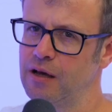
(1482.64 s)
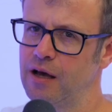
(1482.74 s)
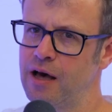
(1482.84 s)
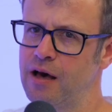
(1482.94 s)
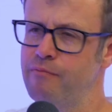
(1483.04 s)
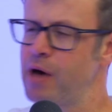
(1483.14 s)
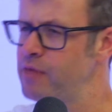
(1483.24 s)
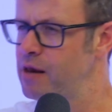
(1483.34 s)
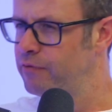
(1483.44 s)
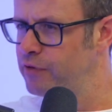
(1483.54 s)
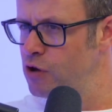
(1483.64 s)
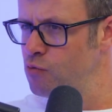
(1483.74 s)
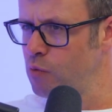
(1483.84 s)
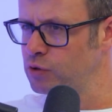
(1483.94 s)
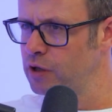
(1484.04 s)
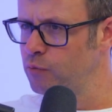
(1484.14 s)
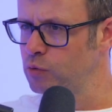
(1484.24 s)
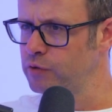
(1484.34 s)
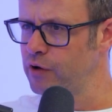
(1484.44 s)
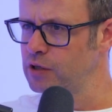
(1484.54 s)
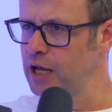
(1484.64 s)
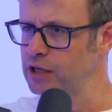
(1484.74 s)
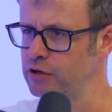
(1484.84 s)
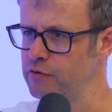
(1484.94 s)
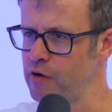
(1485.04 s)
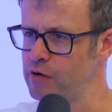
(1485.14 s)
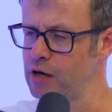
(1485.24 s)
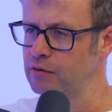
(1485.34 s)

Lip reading: And then for you, what was the first election you voted at?